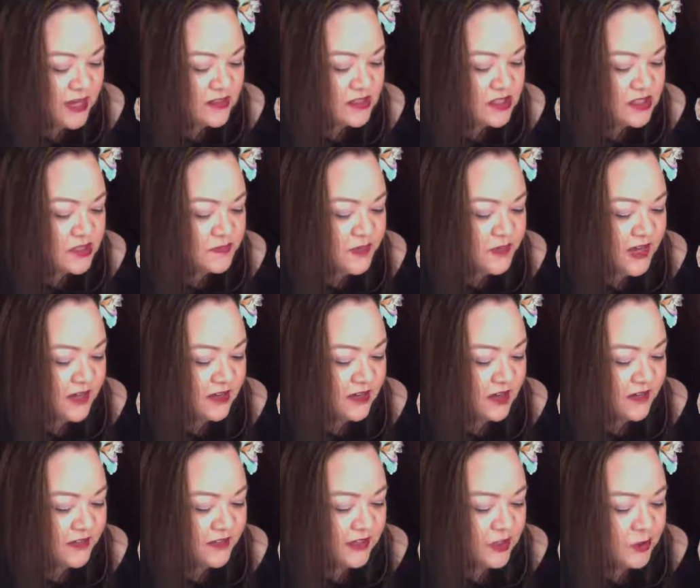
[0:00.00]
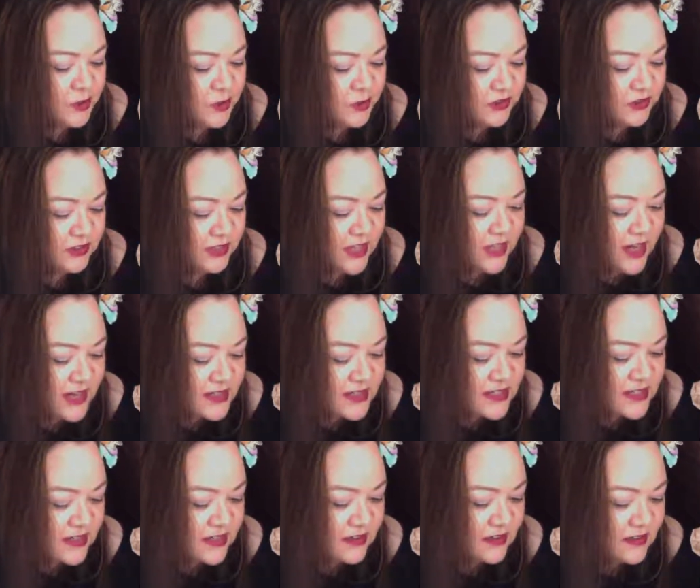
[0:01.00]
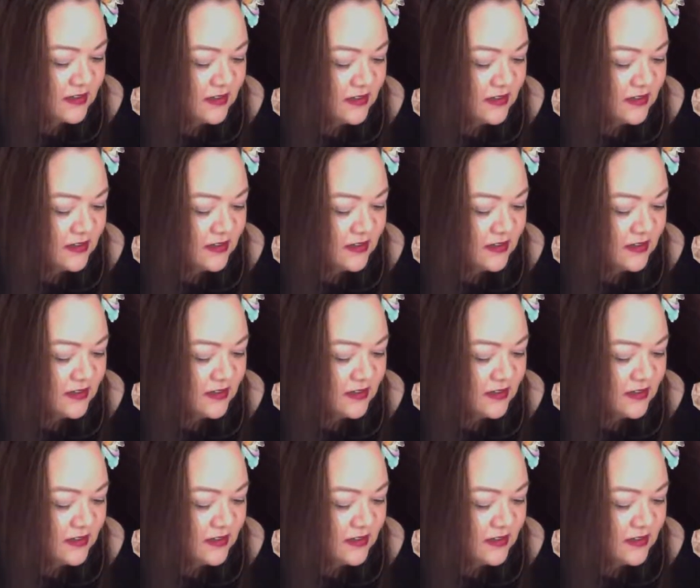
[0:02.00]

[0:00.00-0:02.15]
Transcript: spin on the old classic